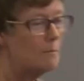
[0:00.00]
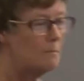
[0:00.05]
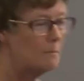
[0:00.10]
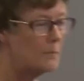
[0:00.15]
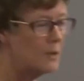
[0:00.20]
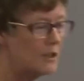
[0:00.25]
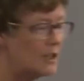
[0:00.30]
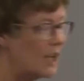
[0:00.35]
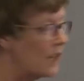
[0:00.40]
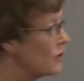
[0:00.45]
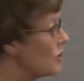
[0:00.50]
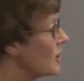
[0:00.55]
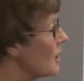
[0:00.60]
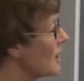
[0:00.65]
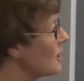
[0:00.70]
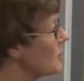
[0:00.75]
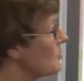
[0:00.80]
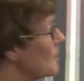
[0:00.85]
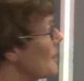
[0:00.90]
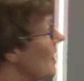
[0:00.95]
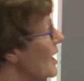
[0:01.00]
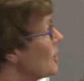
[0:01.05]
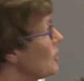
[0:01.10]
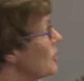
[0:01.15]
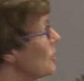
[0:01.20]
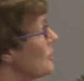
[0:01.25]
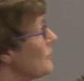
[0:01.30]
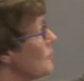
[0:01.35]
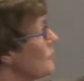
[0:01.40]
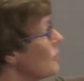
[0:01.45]
potential
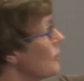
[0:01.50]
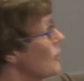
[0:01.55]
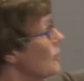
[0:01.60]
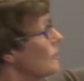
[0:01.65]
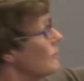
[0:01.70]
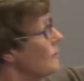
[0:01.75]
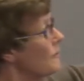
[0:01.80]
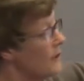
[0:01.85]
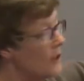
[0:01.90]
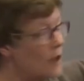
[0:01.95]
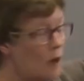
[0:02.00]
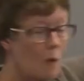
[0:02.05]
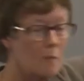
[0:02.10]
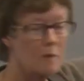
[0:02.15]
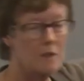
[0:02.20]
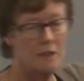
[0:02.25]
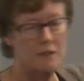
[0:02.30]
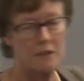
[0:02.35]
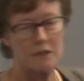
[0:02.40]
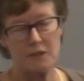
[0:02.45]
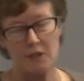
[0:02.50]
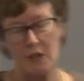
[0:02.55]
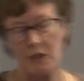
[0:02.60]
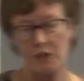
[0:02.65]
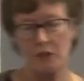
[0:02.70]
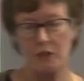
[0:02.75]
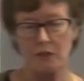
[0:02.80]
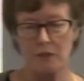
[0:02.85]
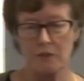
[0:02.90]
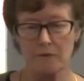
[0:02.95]
explanations for phenomenon
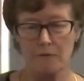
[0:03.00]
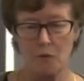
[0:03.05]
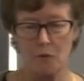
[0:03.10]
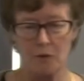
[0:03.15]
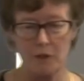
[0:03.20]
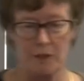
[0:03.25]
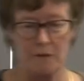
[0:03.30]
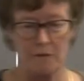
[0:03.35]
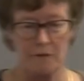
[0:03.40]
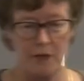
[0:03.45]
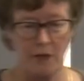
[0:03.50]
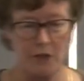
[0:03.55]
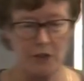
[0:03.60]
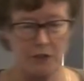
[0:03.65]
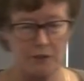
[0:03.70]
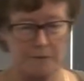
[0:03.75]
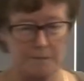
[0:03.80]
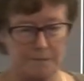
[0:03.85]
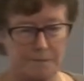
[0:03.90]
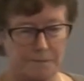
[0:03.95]
such as falling inflation.